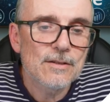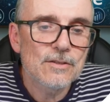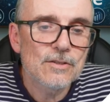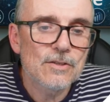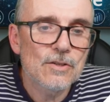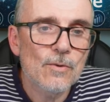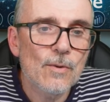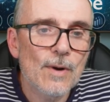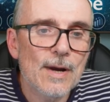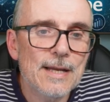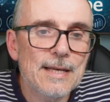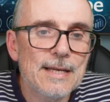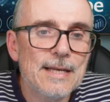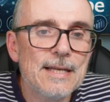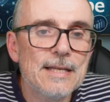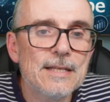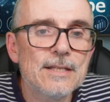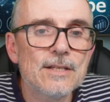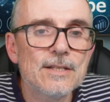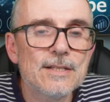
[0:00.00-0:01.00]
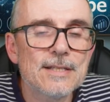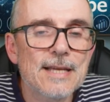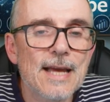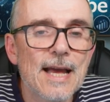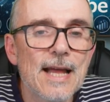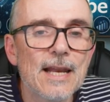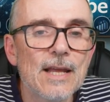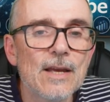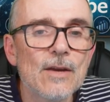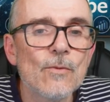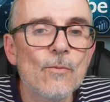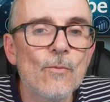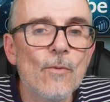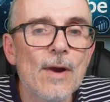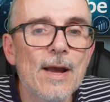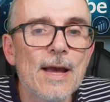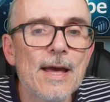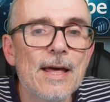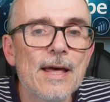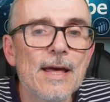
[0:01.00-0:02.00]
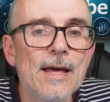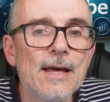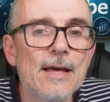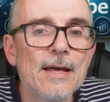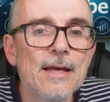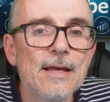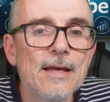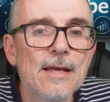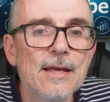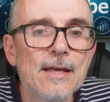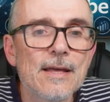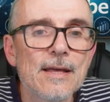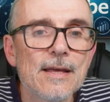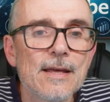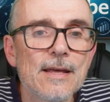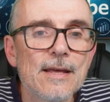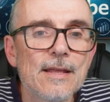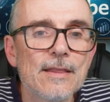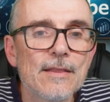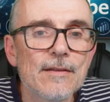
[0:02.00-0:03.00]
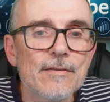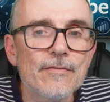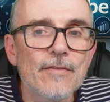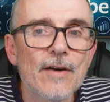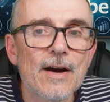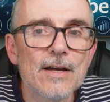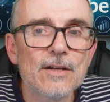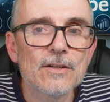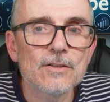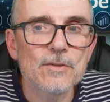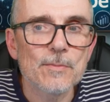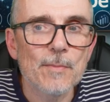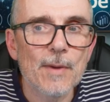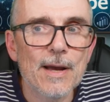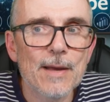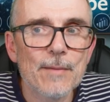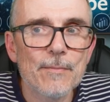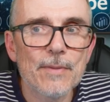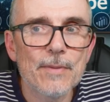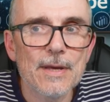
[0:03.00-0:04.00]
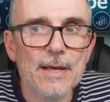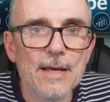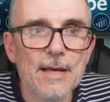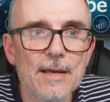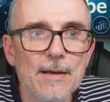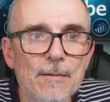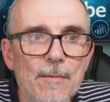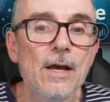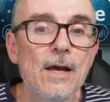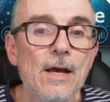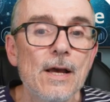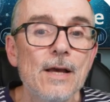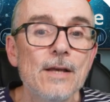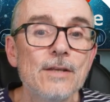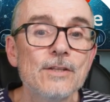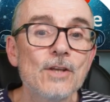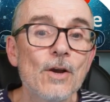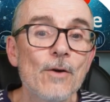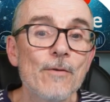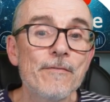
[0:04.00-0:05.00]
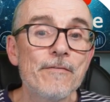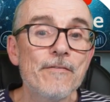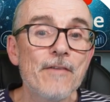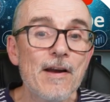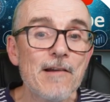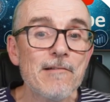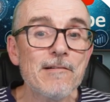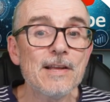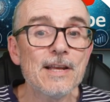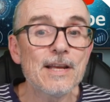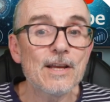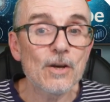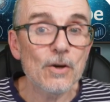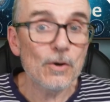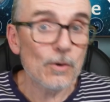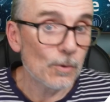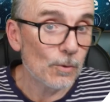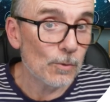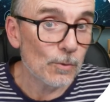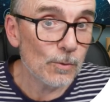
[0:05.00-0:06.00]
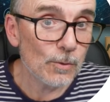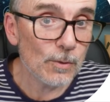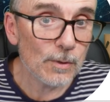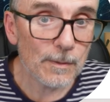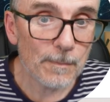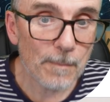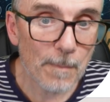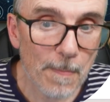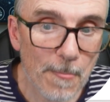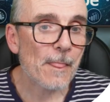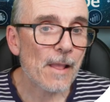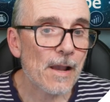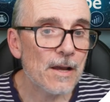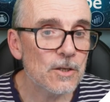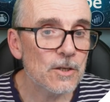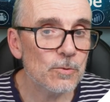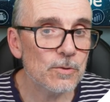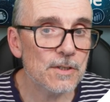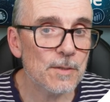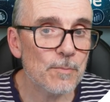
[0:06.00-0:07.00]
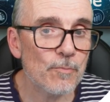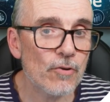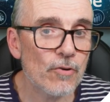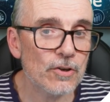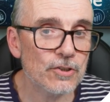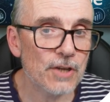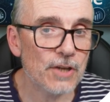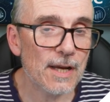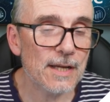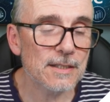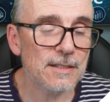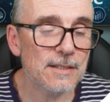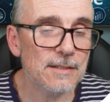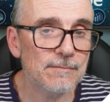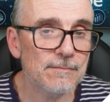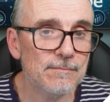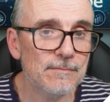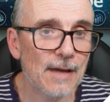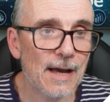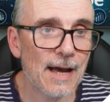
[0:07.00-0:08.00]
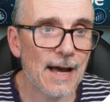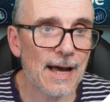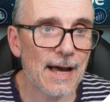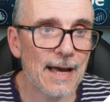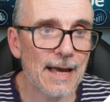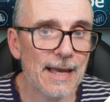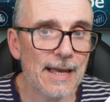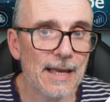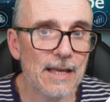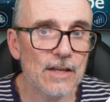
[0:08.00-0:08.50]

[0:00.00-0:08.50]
Do I need to tell it where the files might be. So very cool. This was a project I